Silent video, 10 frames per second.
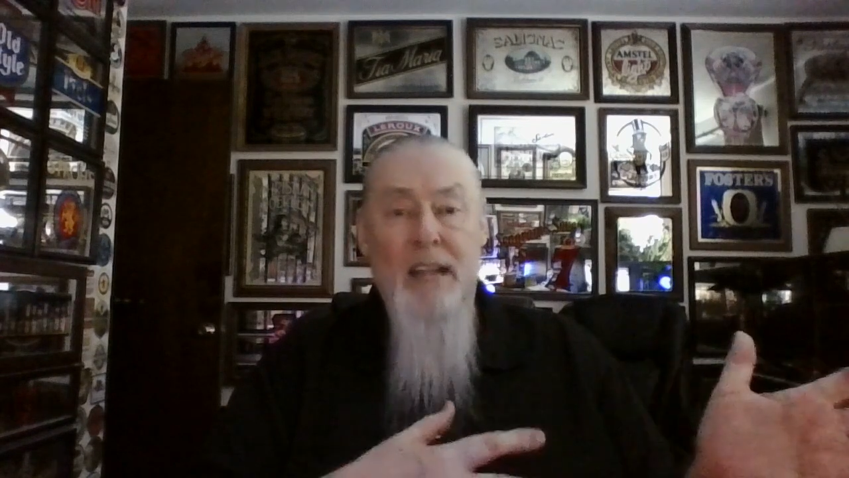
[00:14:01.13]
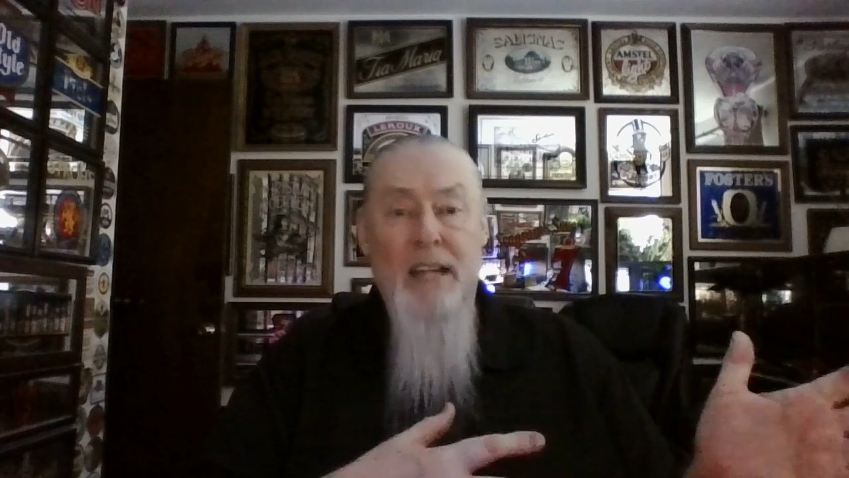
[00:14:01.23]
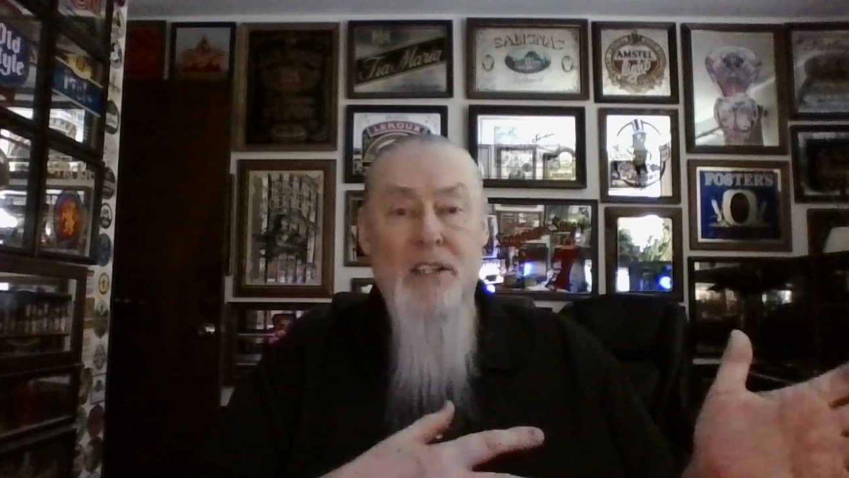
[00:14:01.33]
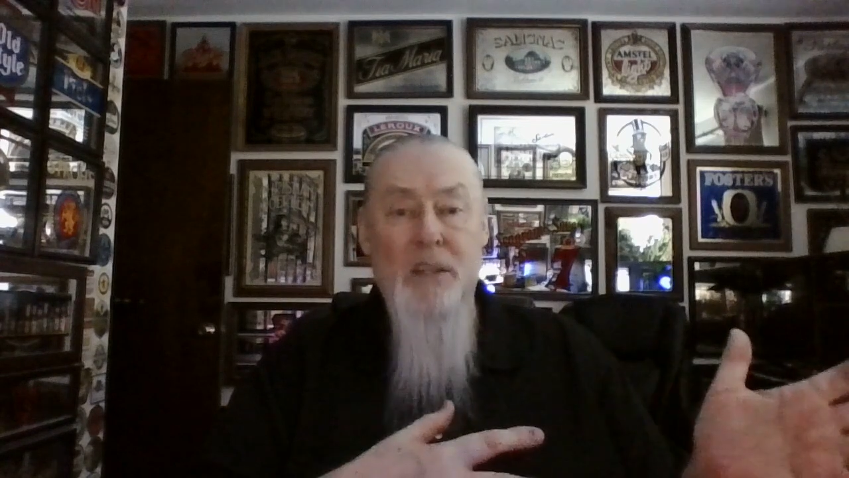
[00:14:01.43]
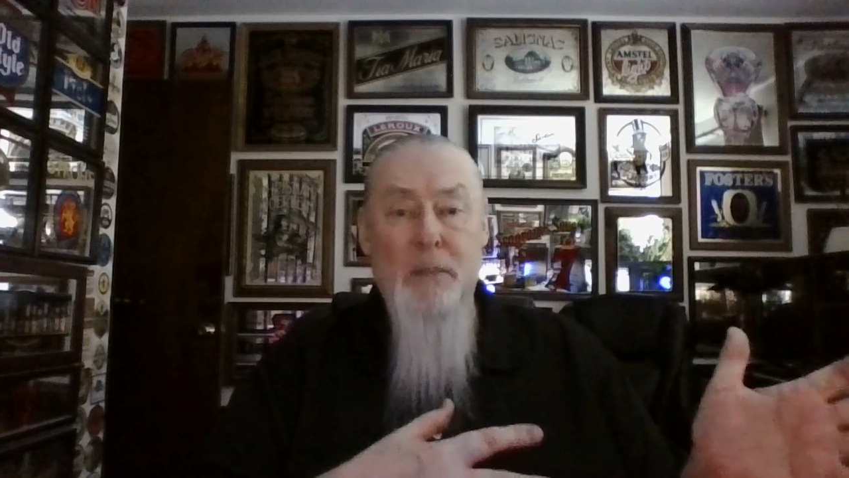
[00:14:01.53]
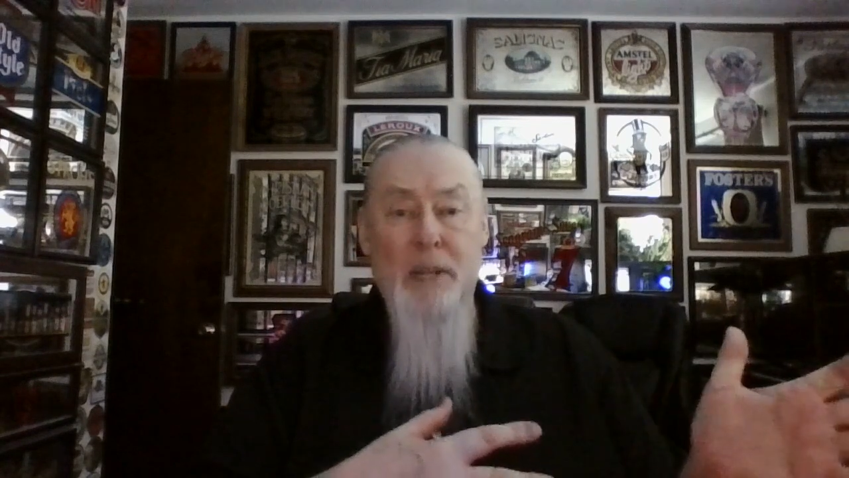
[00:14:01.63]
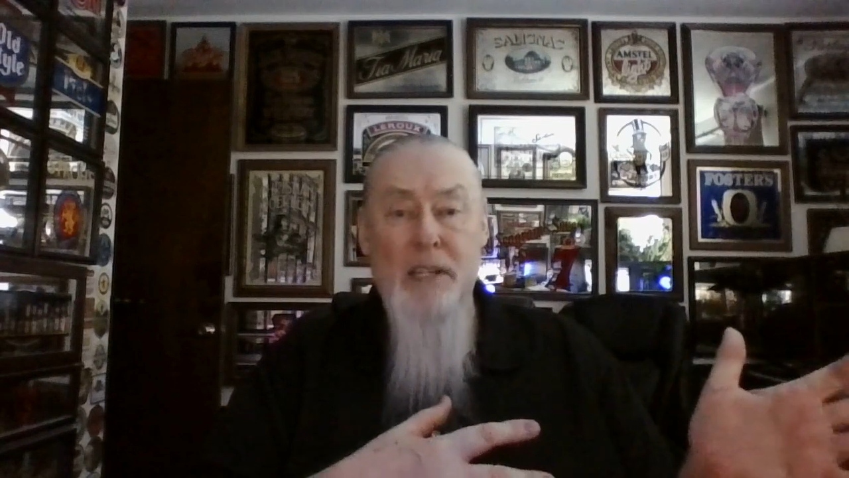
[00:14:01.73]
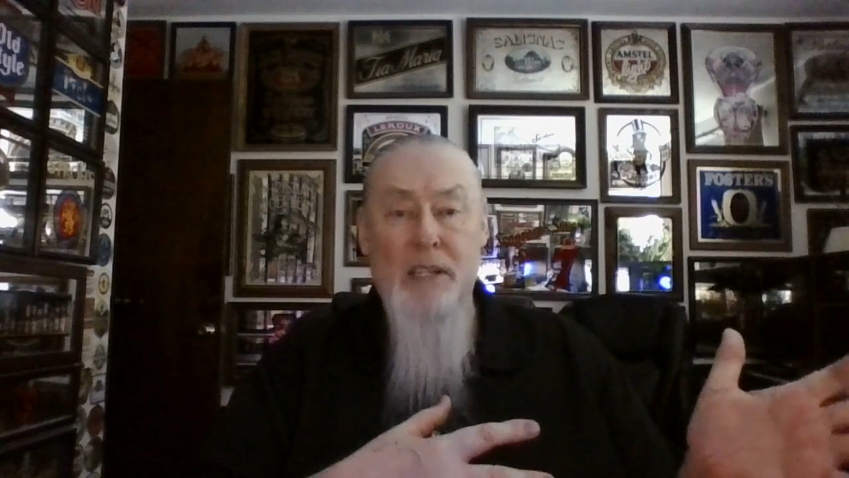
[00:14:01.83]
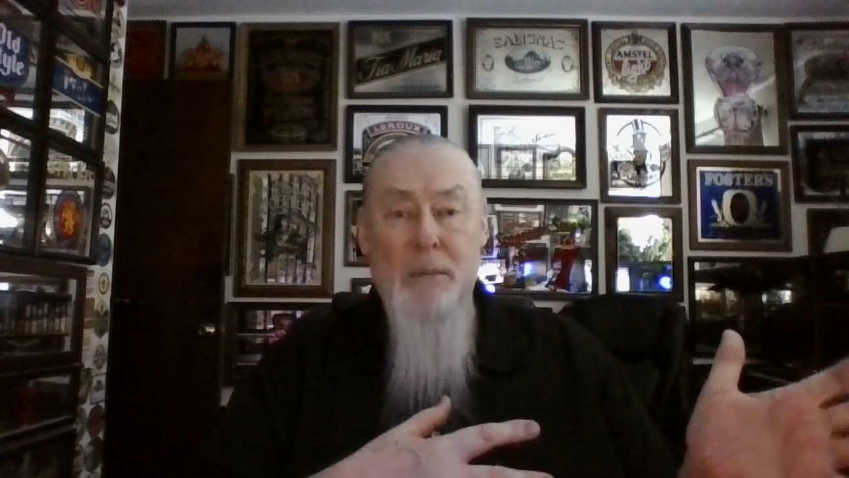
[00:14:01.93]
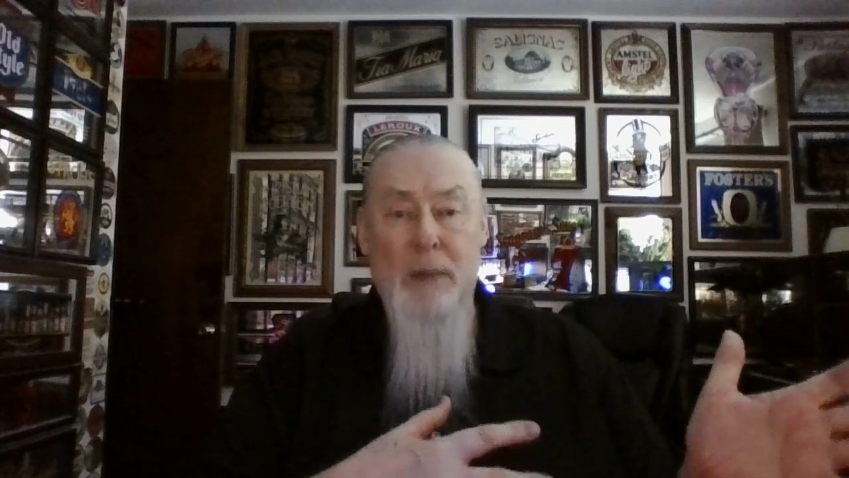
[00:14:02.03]
that's the
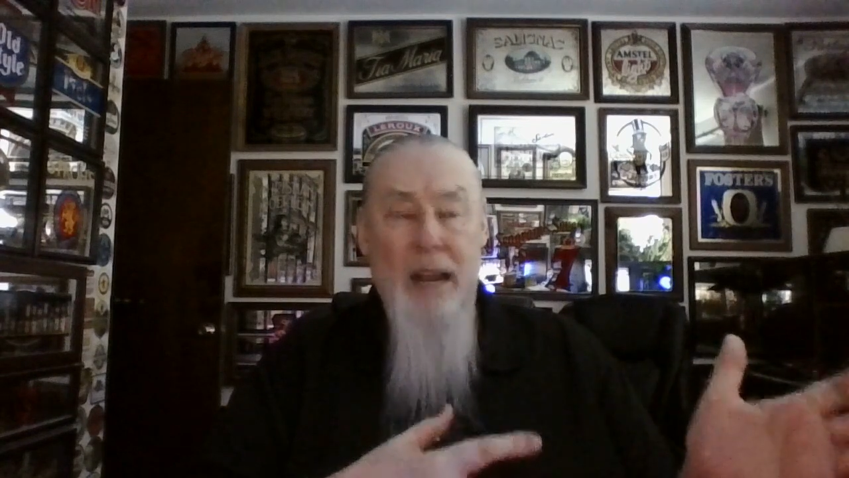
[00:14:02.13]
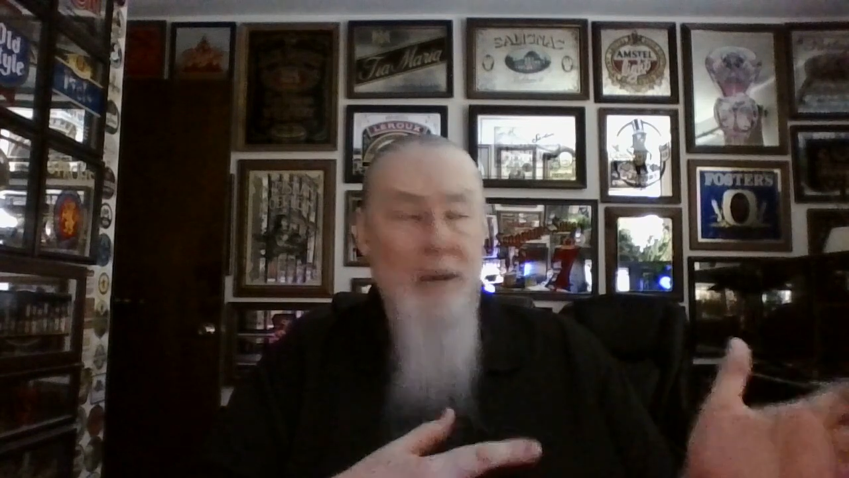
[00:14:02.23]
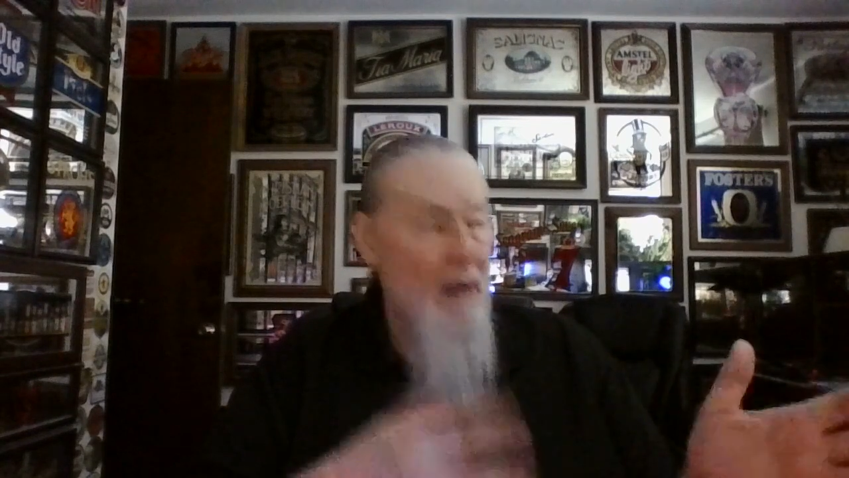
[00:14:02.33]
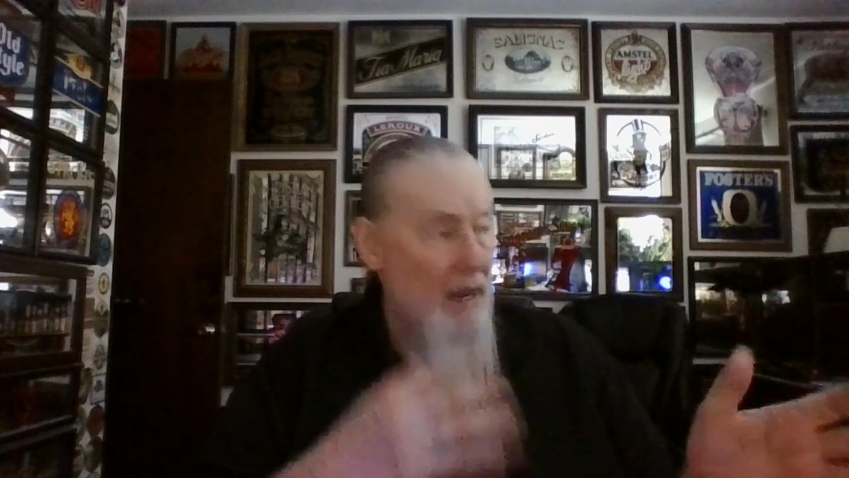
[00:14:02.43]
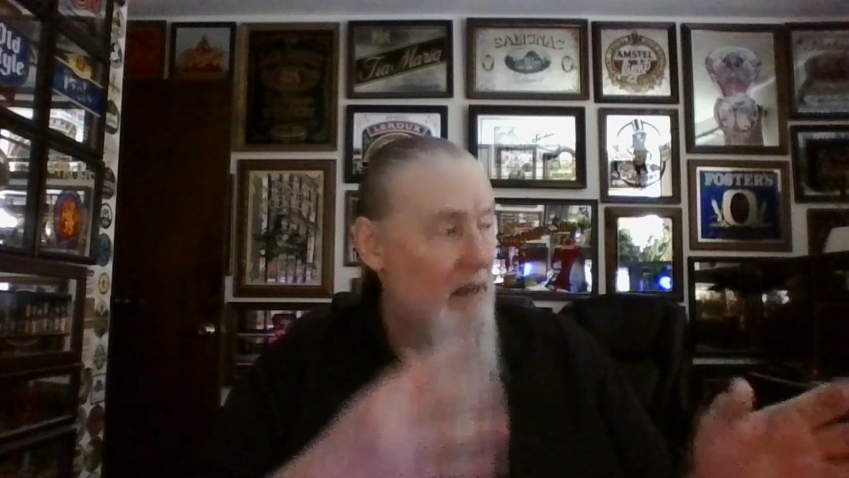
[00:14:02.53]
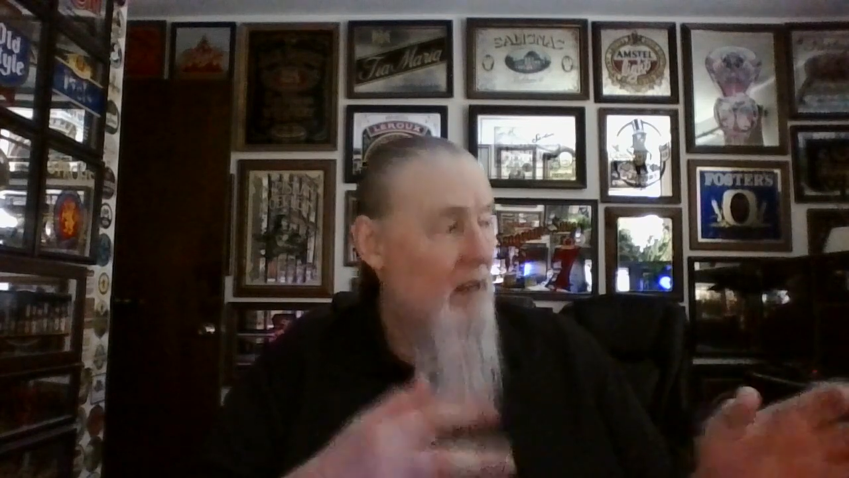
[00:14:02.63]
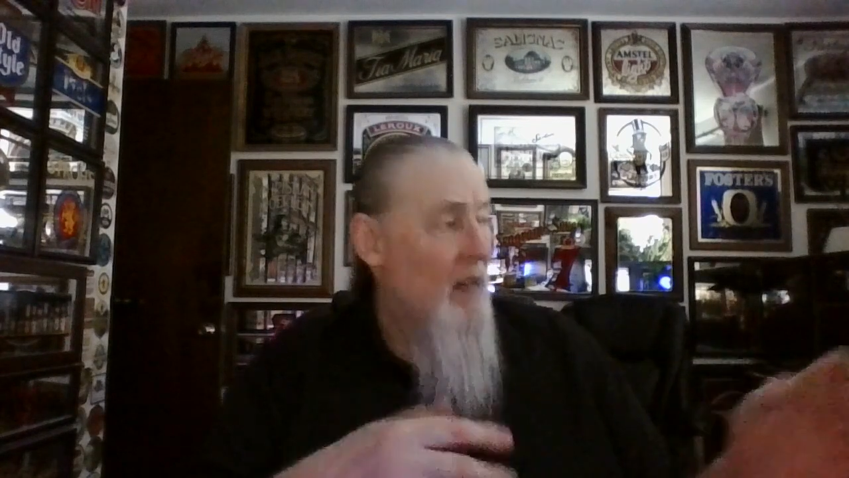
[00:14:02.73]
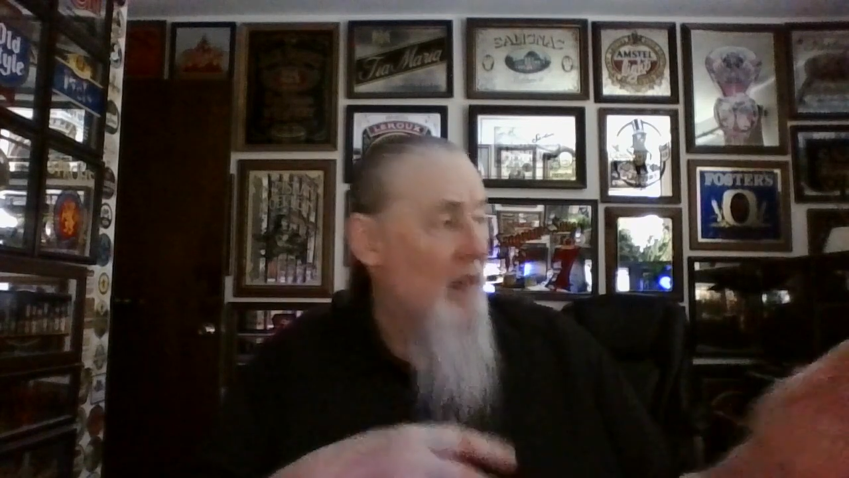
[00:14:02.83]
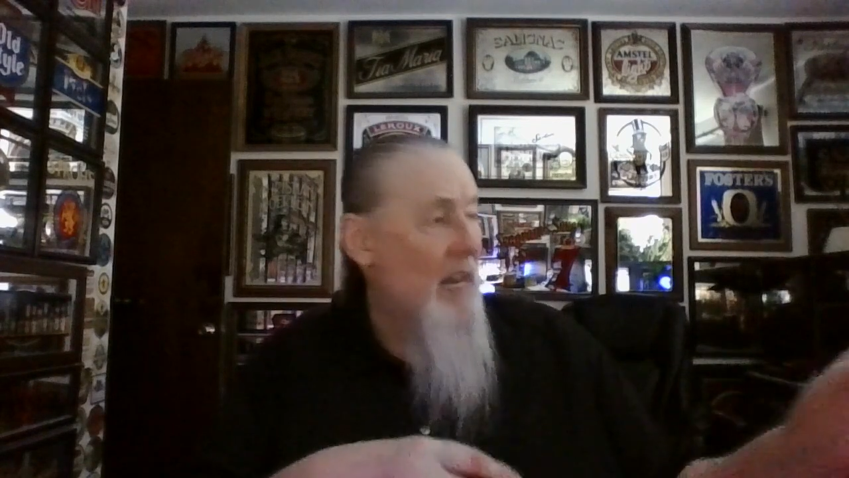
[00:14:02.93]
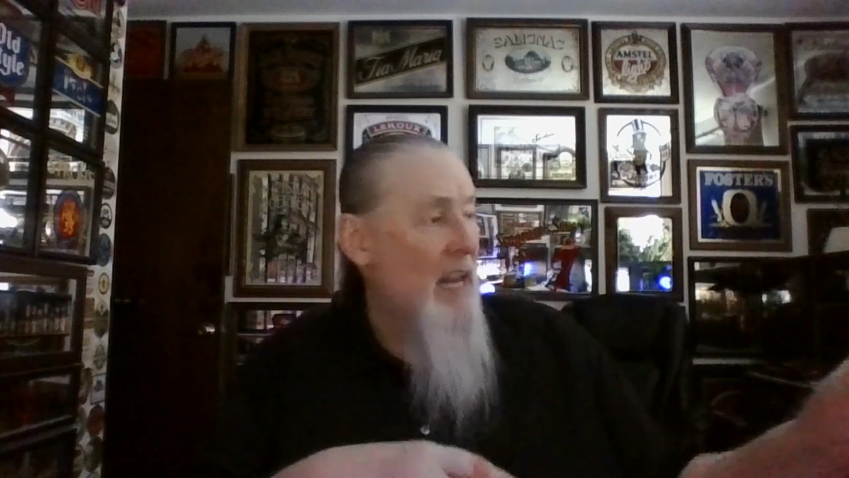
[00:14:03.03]
place to buy them at.